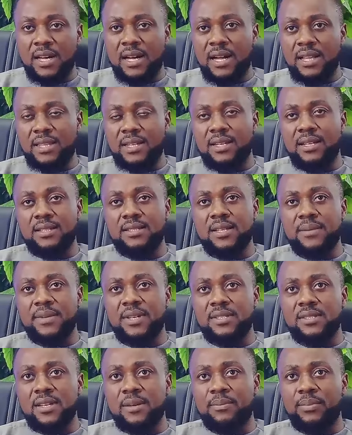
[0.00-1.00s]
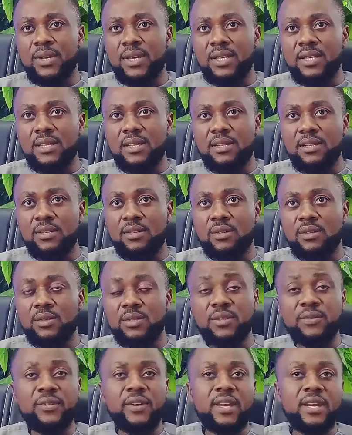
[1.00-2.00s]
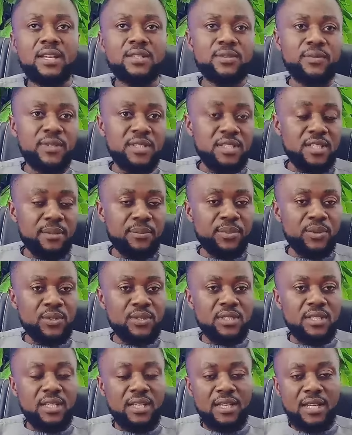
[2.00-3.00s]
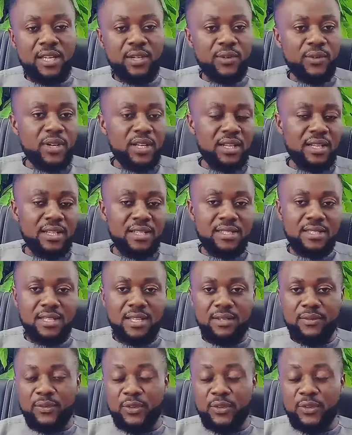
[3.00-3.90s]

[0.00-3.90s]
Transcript: And the last time Arsenal played in the quarterfinals of the Champions League, like you rightly said,